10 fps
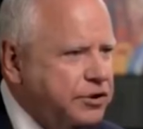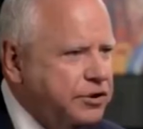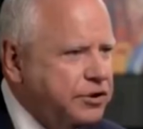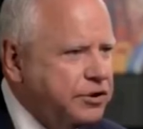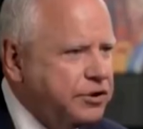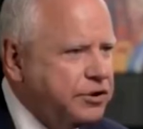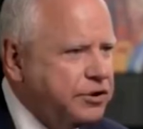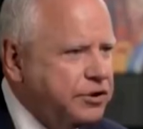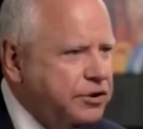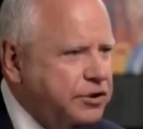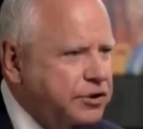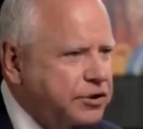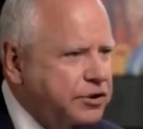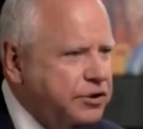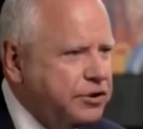
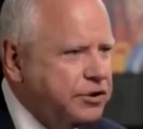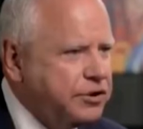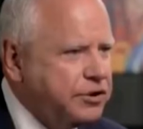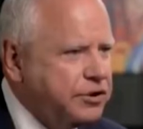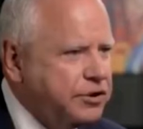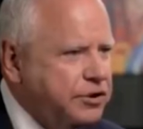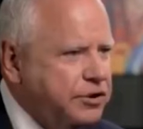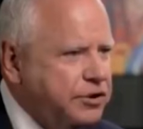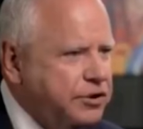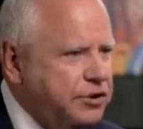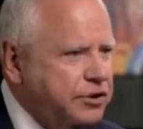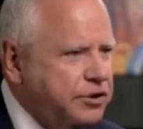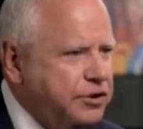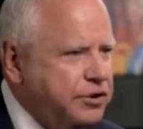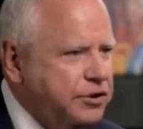
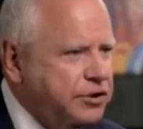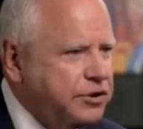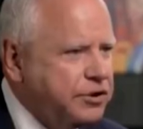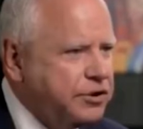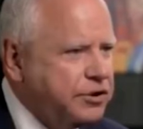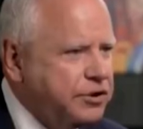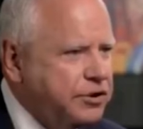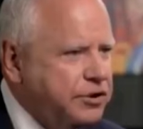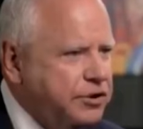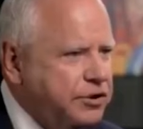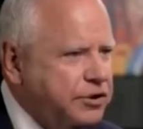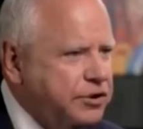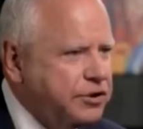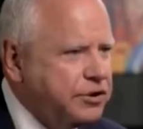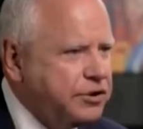
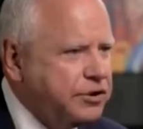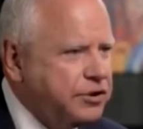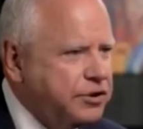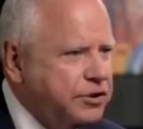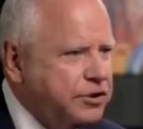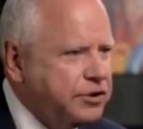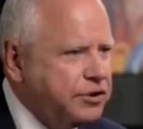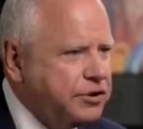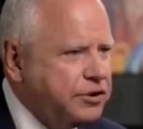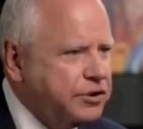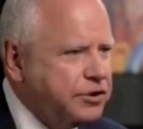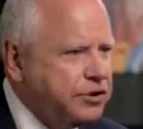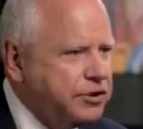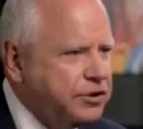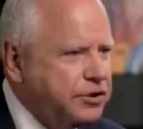
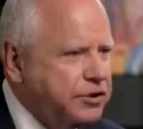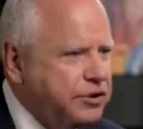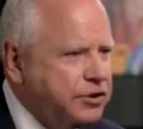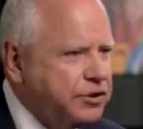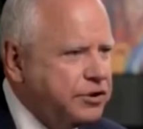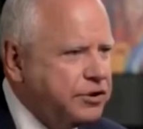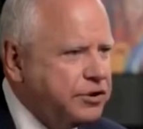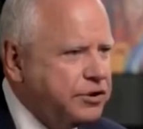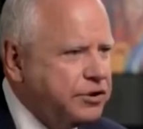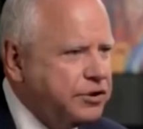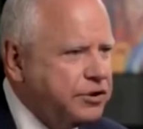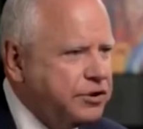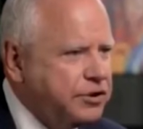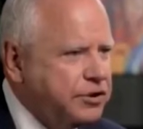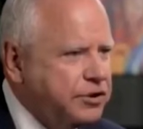
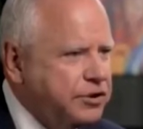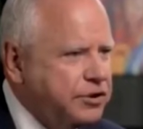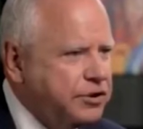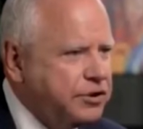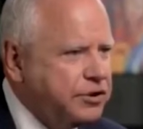(not speaking)